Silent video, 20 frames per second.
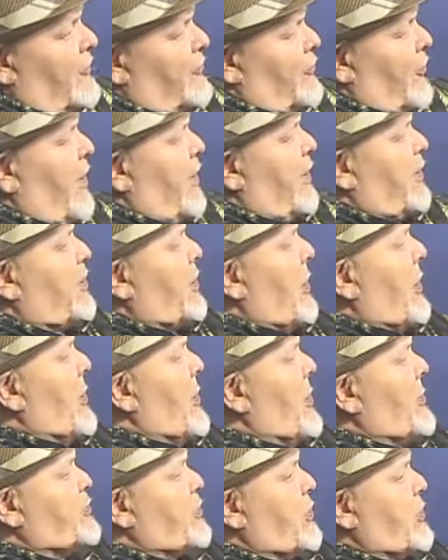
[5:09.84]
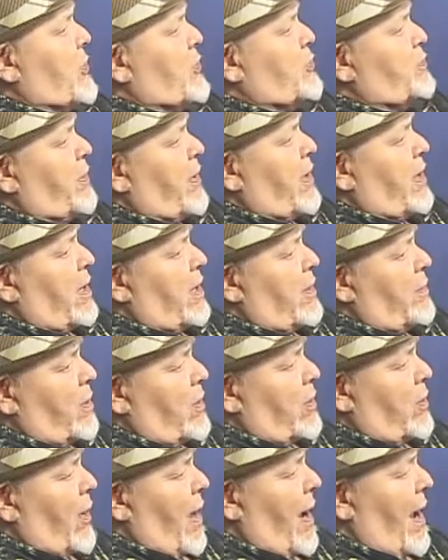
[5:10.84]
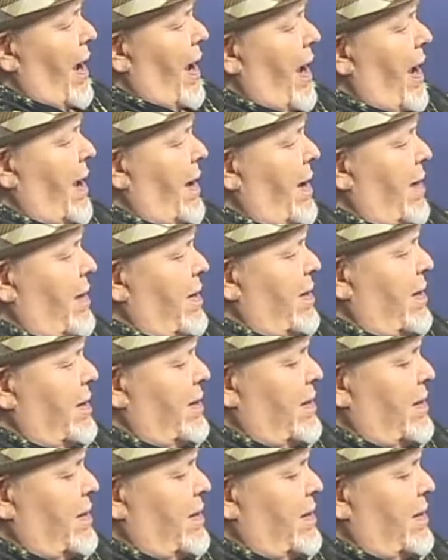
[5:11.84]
afraid to close those big blue eyes.